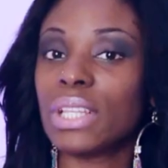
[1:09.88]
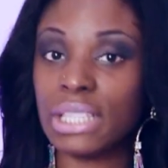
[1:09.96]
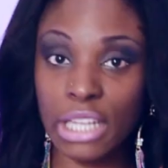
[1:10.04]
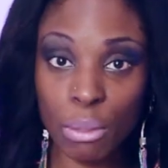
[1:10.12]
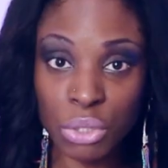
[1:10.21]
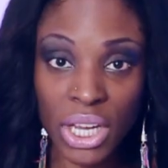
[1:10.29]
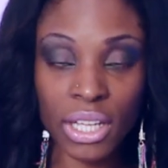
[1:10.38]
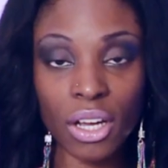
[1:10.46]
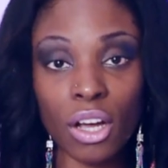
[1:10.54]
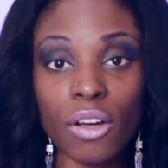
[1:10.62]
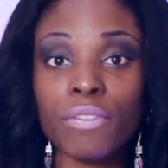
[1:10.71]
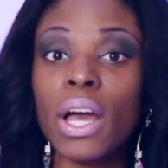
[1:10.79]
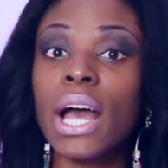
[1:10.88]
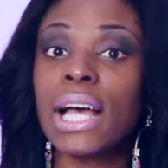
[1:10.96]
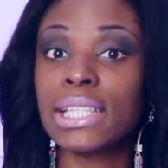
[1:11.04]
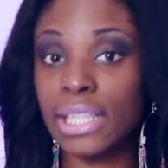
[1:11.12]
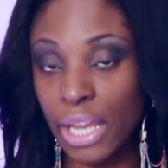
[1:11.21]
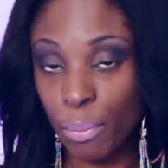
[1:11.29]
the subject of
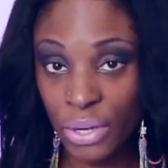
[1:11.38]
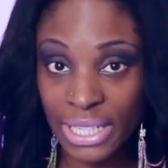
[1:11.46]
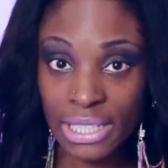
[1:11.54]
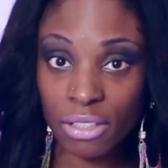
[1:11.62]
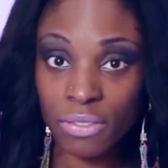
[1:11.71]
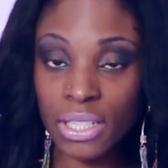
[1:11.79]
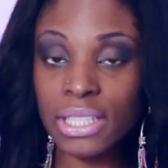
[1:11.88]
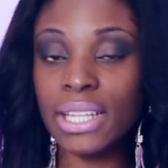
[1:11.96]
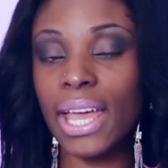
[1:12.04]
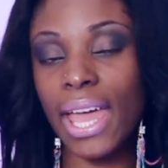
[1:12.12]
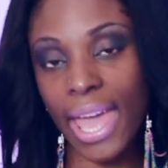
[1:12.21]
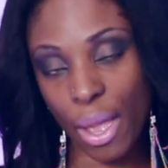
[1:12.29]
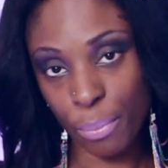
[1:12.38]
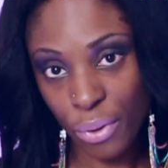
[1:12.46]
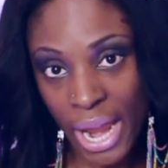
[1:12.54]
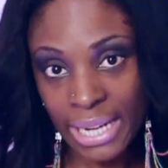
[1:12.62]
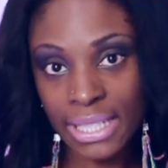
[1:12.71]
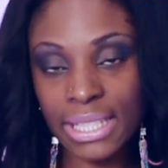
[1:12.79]
celebrity divas and
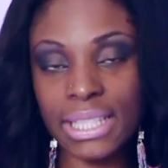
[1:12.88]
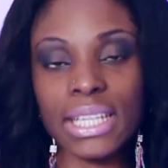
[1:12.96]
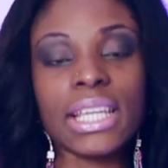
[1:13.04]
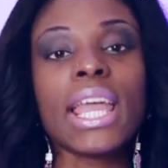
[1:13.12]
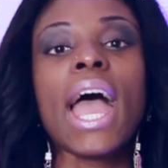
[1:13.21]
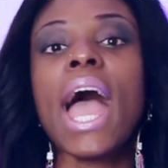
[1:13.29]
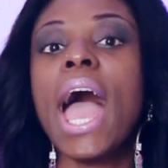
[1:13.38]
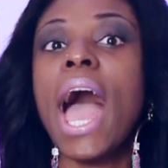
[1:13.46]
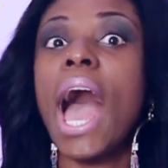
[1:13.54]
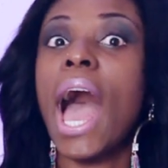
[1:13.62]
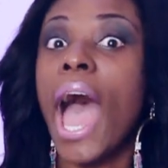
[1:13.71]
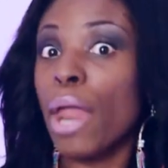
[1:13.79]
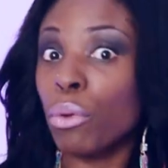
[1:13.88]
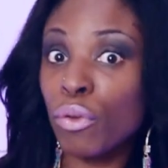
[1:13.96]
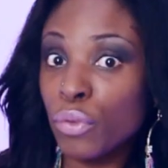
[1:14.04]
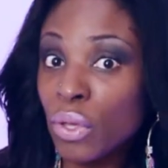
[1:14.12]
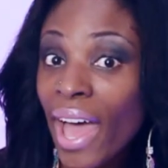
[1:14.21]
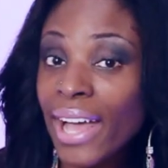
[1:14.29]
pregnancy, I don't know
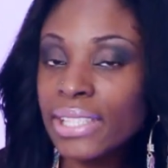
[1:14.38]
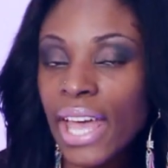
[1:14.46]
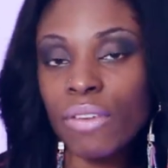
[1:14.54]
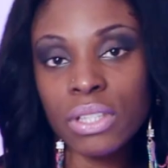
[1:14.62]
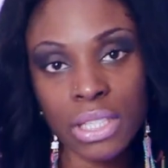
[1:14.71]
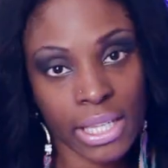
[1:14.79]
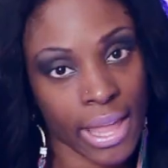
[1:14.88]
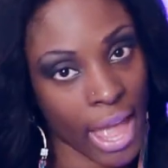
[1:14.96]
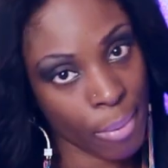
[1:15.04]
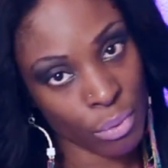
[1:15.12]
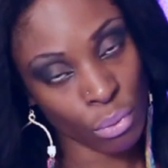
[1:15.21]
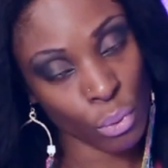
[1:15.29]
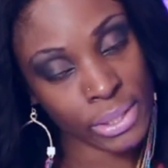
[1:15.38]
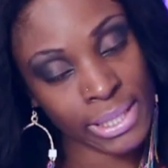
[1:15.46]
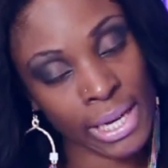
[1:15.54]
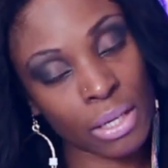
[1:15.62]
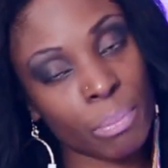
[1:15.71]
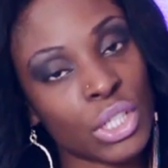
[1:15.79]
if you guys have seen Amber Rose
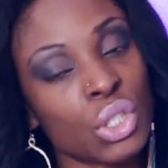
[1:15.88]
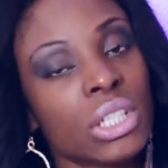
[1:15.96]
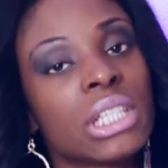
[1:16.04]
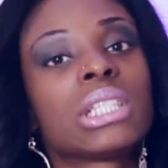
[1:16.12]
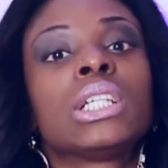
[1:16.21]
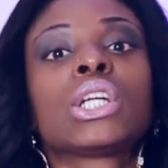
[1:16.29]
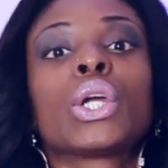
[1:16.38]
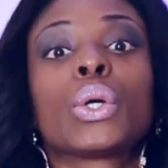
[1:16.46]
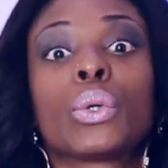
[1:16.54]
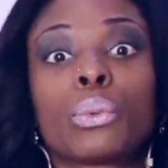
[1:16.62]
lately, but she is looking